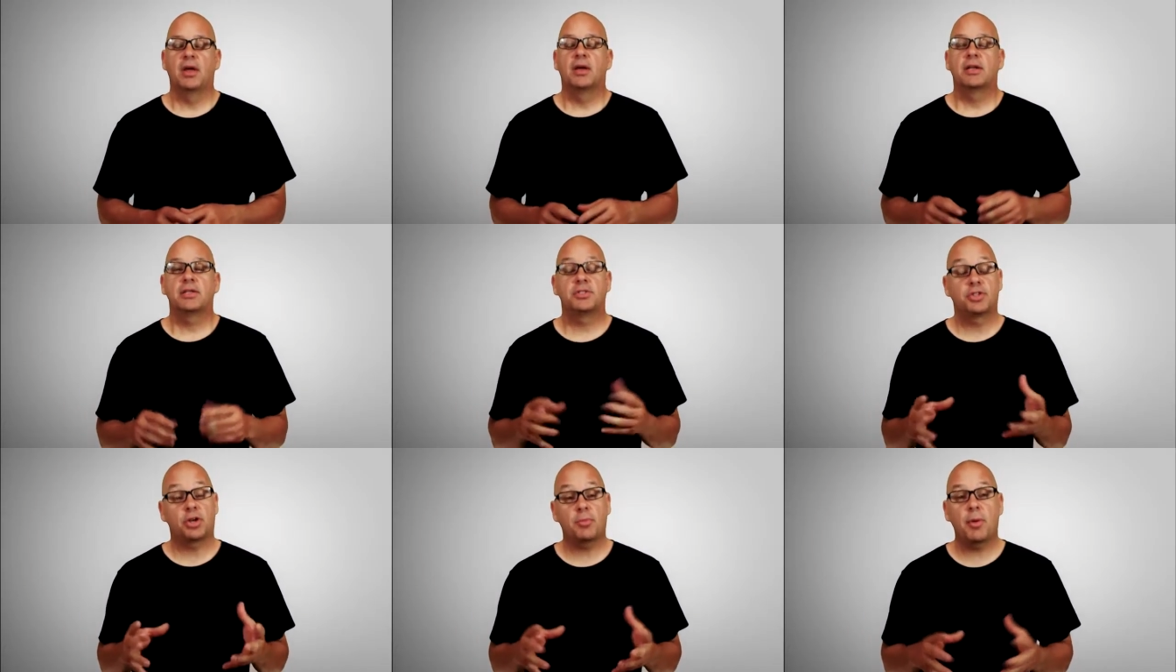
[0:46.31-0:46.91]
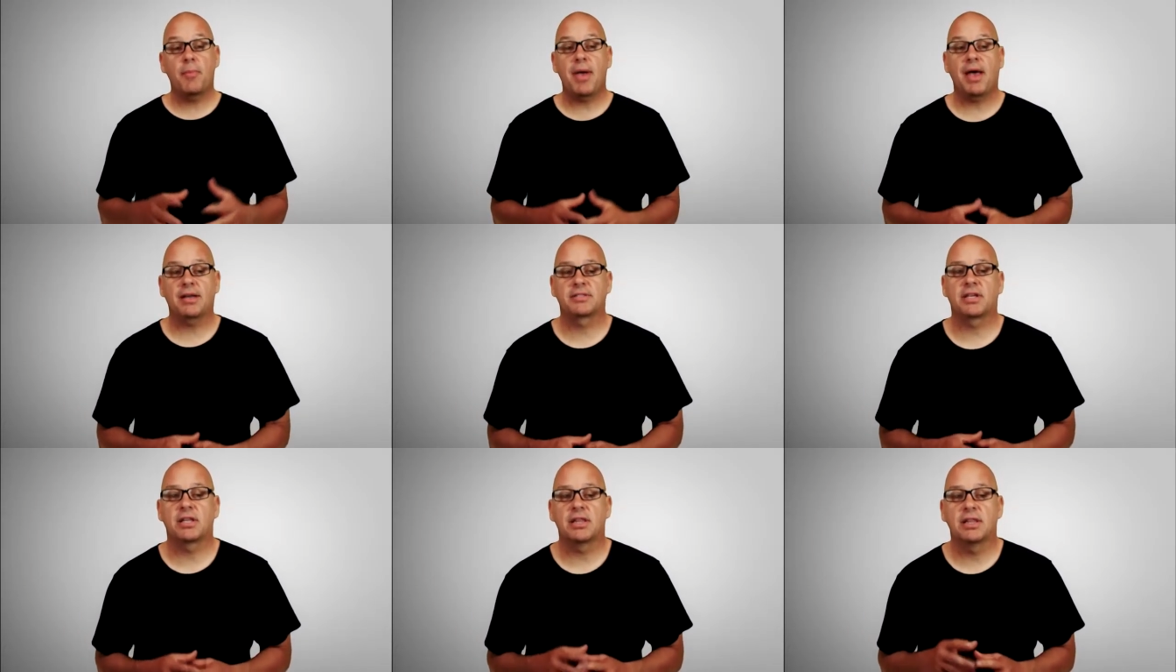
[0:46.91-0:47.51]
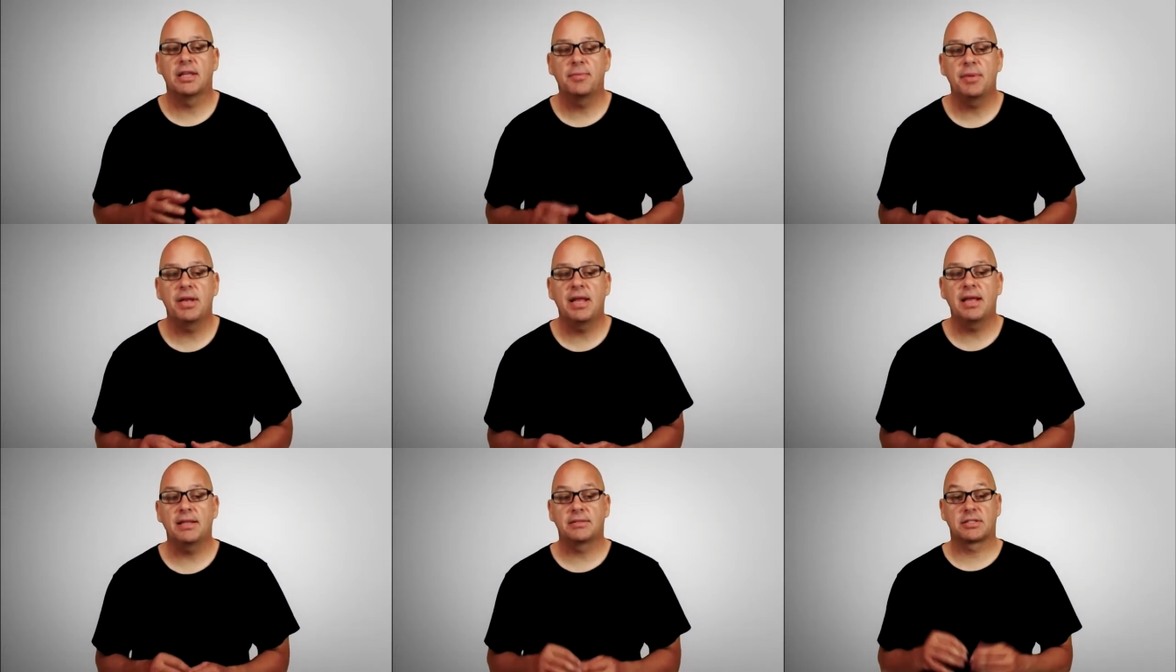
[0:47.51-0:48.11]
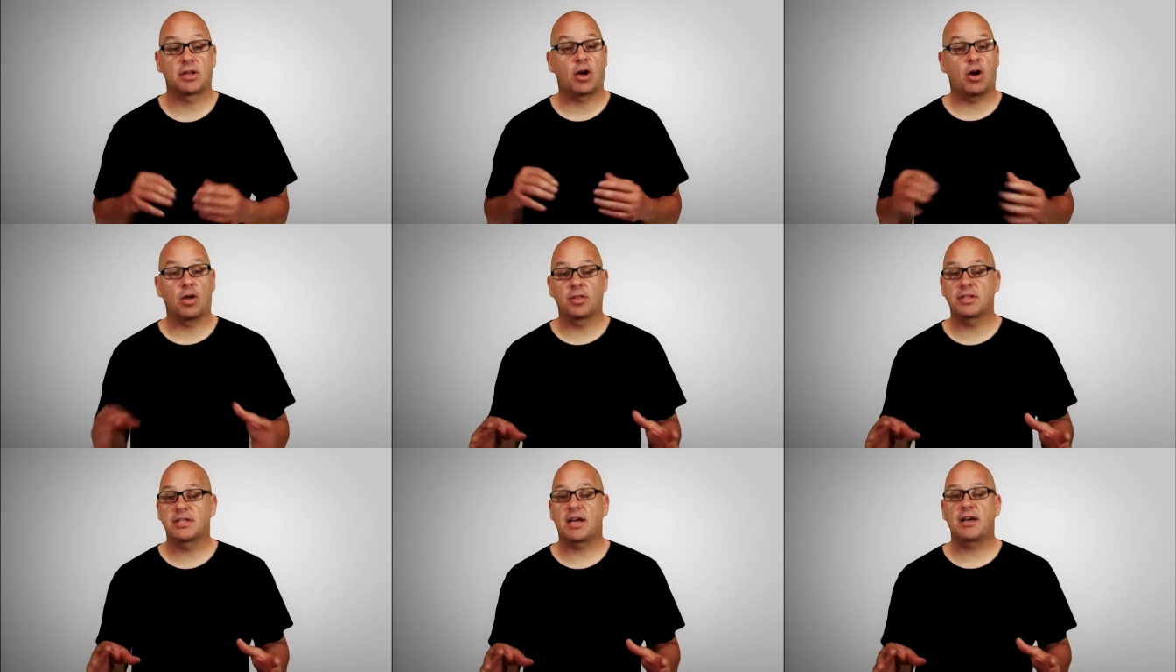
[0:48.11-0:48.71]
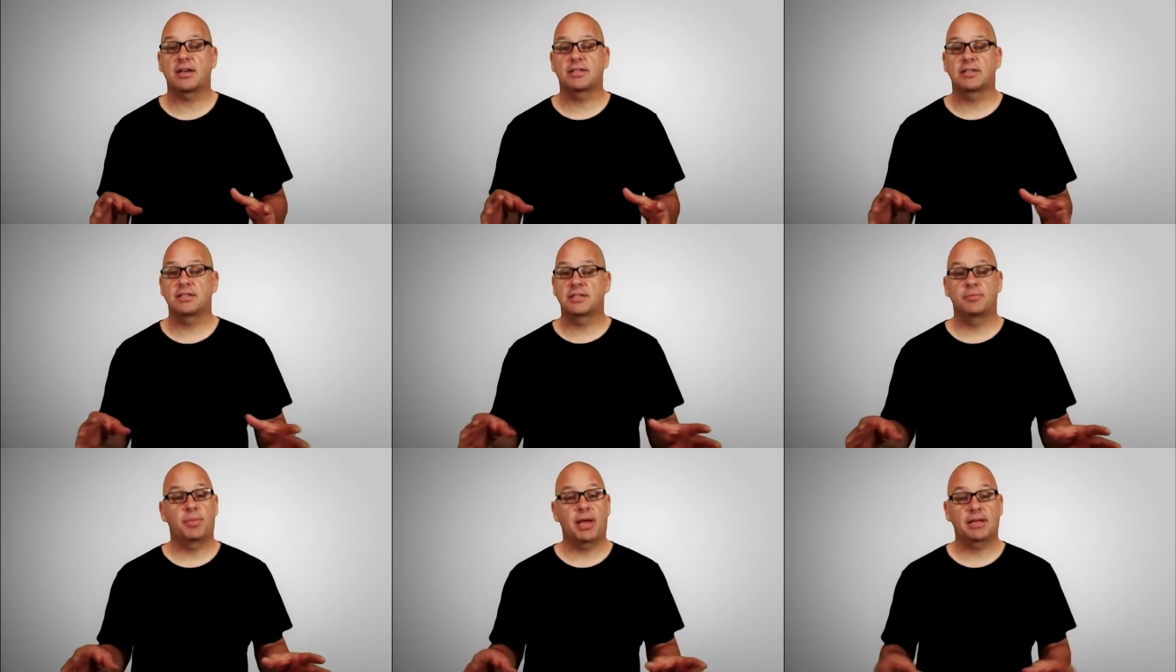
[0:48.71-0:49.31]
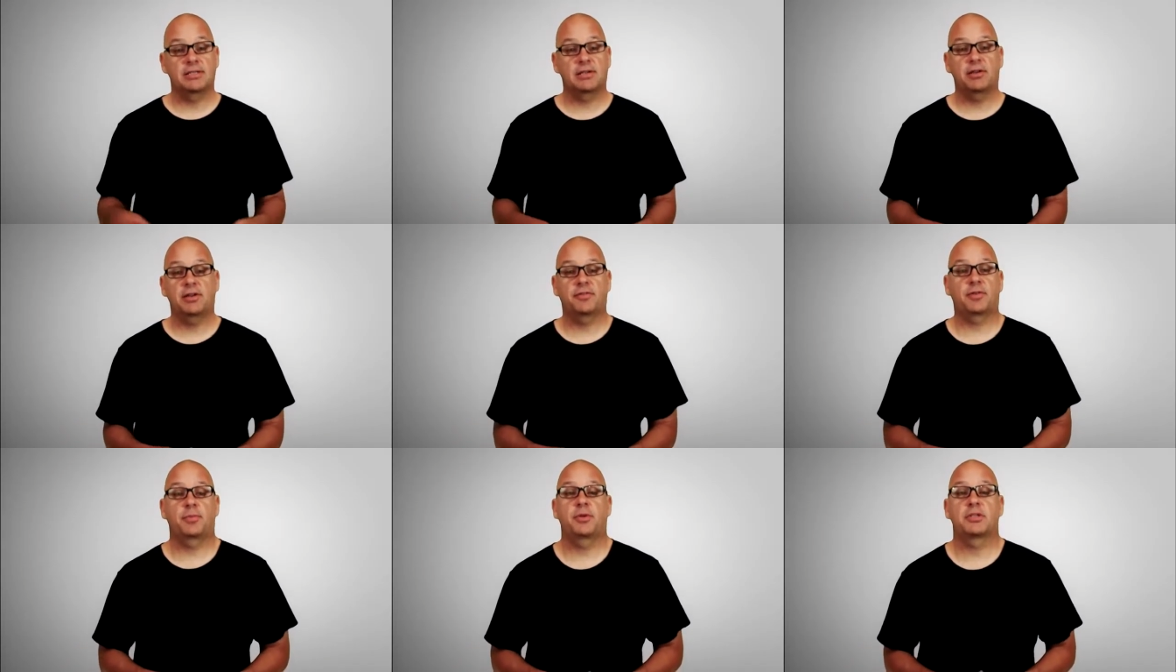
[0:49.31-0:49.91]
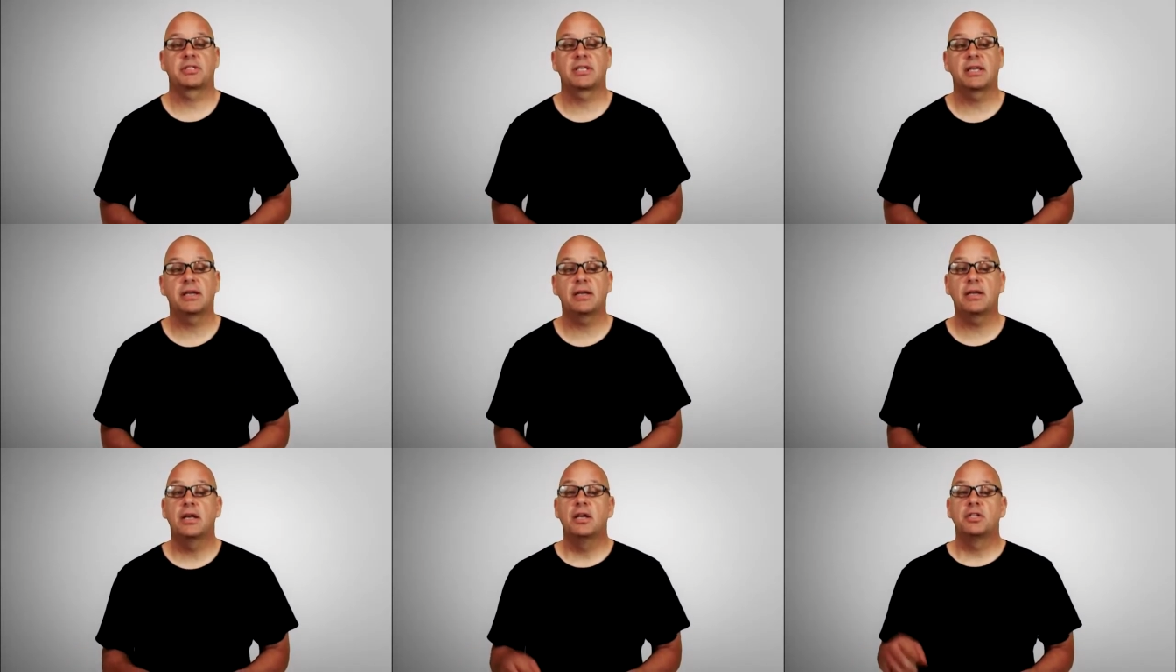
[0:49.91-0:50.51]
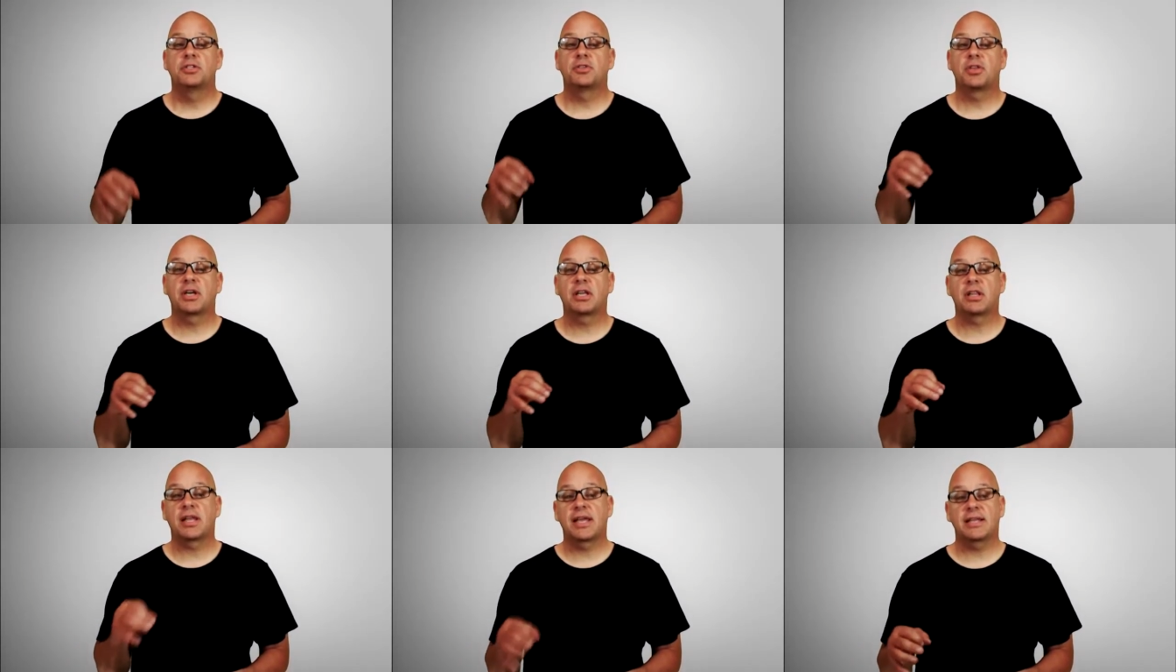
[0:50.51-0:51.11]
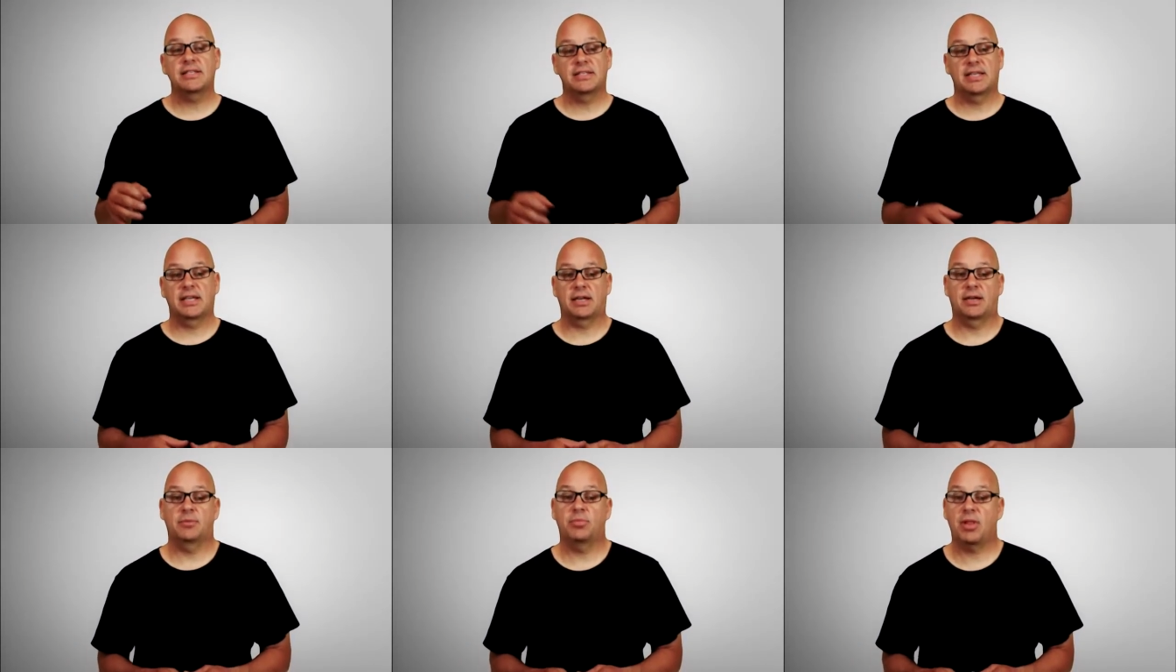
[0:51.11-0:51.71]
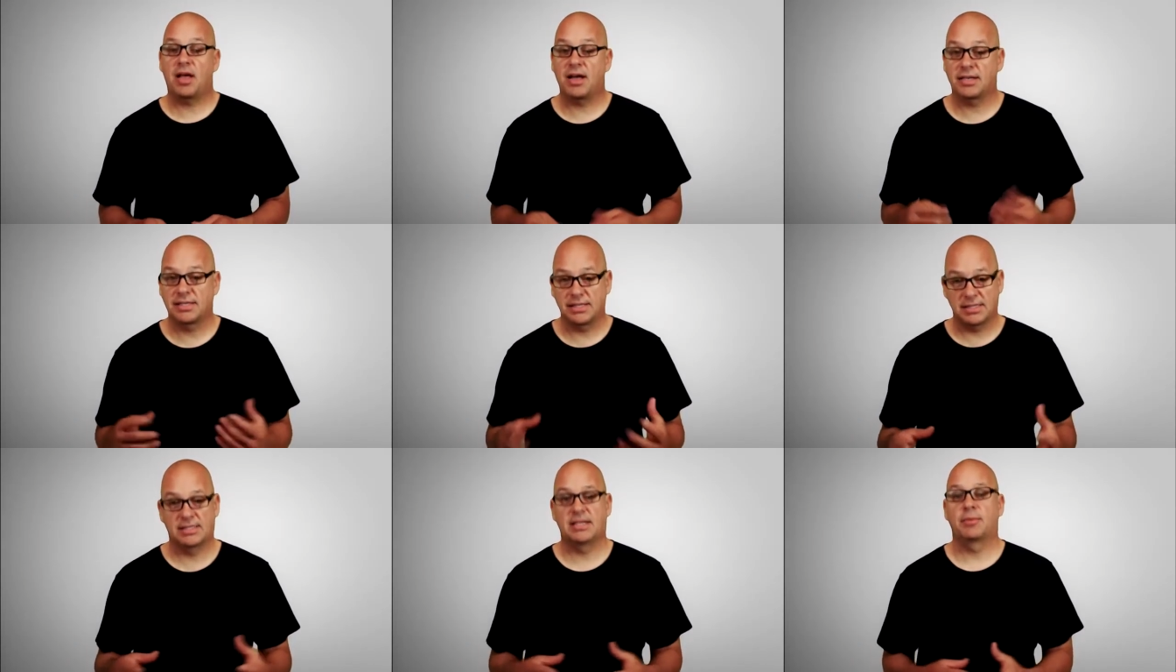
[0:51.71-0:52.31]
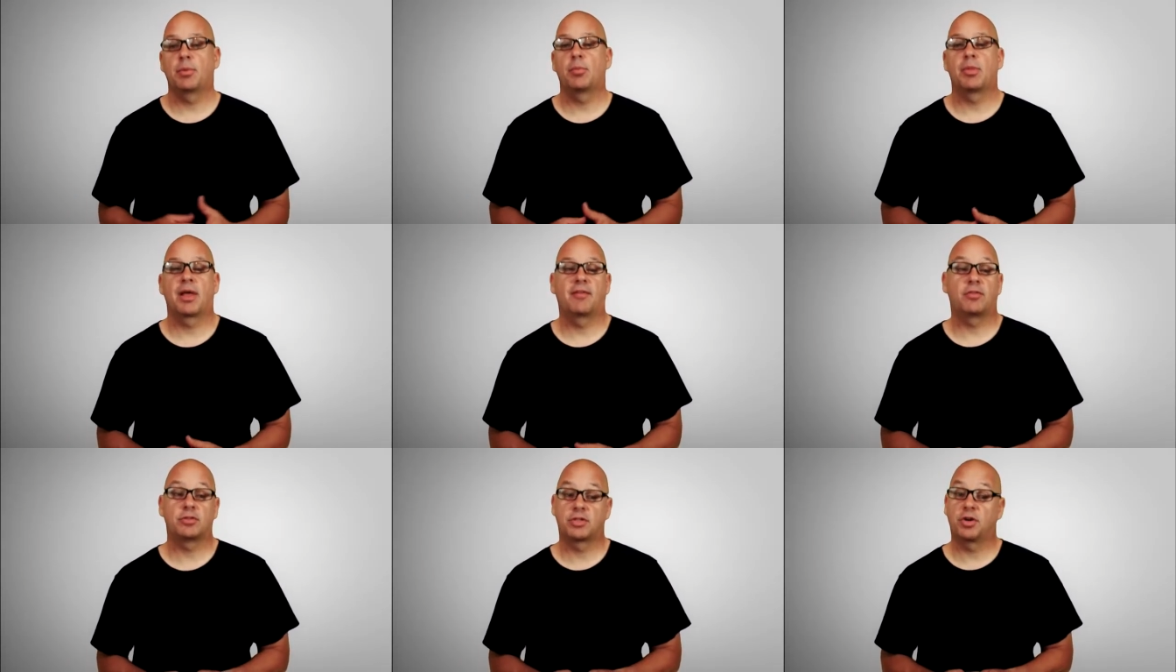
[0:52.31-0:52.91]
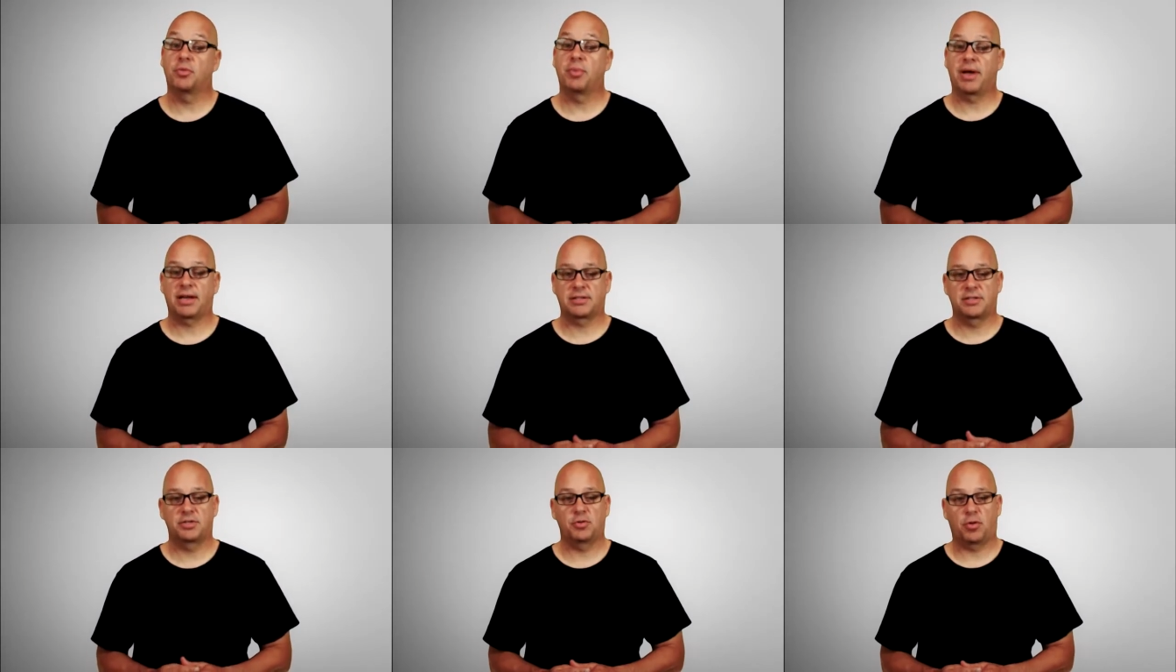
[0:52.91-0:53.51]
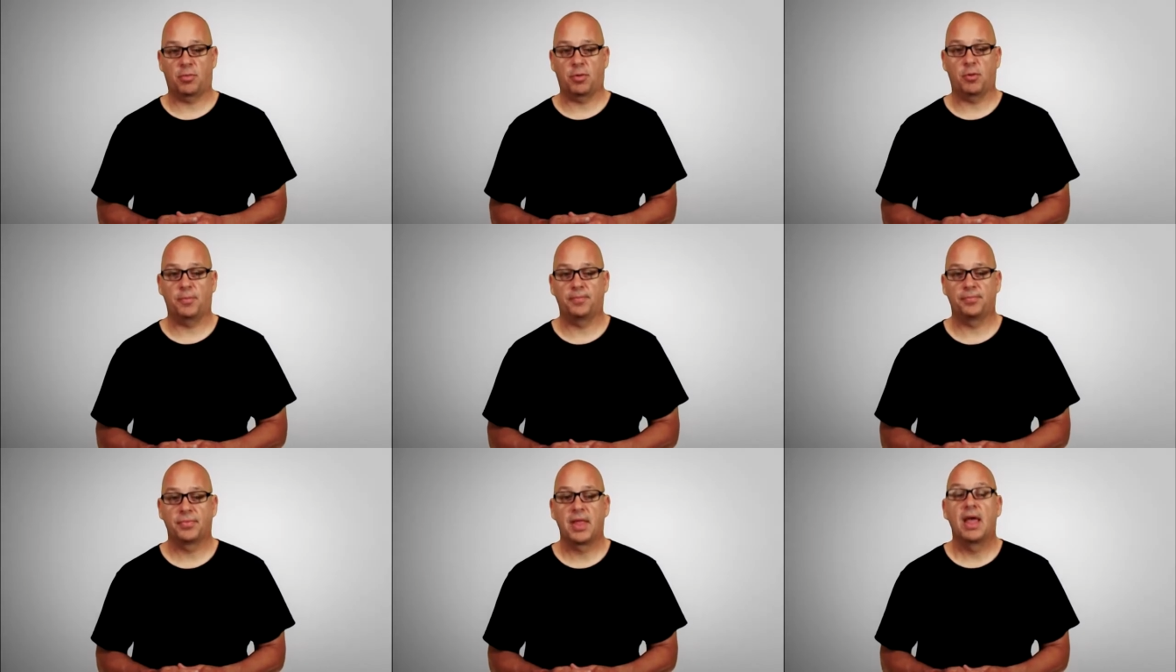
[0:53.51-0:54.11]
Derminax eliminates all the toxins and bacteria from your skin so the glands get unblocked and the sebum levels go back to normal.